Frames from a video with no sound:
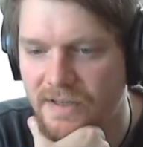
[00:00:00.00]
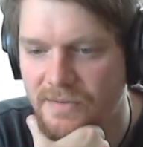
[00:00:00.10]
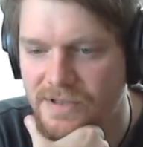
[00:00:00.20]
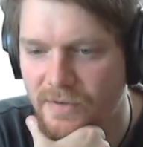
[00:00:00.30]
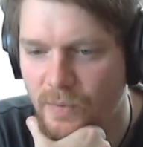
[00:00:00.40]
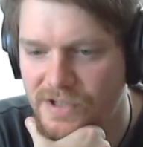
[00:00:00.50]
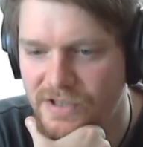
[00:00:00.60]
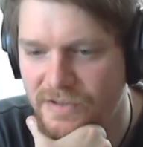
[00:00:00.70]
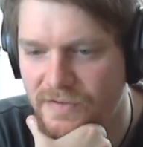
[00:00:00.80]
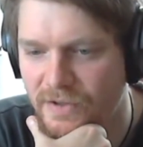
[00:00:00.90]
Another one said
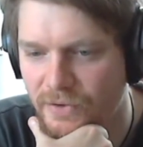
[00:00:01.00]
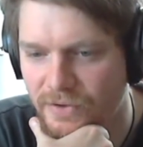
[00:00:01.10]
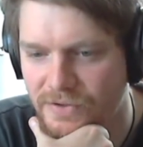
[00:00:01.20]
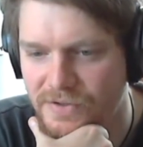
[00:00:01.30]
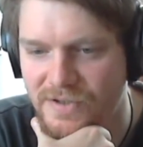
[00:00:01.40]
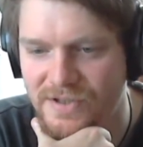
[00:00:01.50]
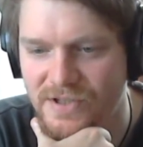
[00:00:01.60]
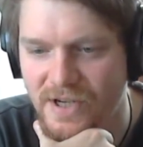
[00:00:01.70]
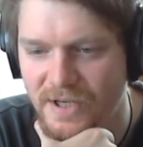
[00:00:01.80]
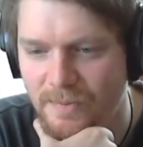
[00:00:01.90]
Wizard of Cause,
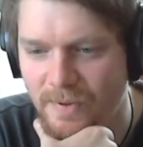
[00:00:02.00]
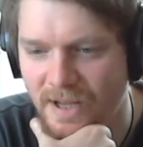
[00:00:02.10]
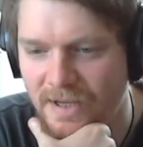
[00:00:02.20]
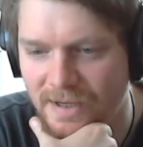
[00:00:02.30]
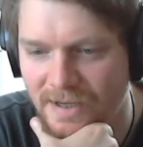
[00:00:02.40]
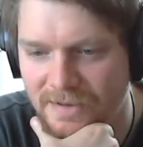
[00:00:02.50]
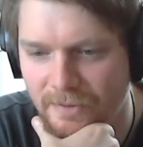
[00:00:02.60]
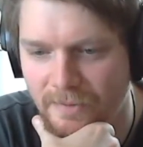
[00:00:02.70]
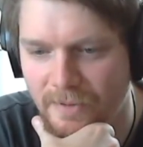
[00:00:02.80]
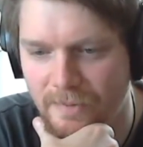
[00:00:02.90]
side player I
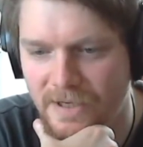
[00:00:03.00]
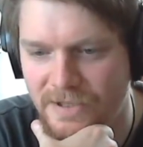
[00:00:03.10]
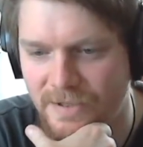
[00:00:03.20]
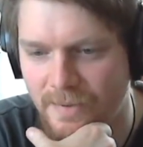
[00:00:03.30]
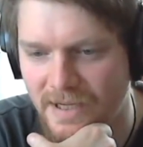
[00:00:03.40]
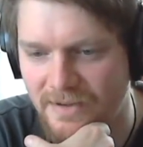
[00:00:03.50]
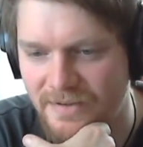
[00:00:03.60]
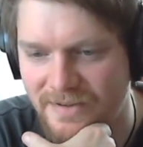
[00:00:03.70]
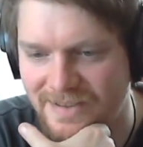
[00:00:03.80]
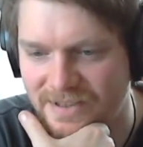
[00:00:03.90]
don't know much
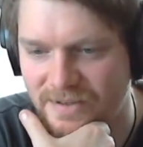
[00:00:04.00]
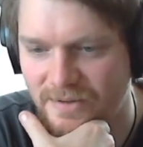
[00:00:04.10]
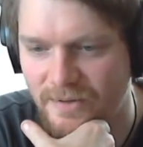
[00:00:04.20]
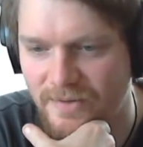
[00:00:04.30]
about. So you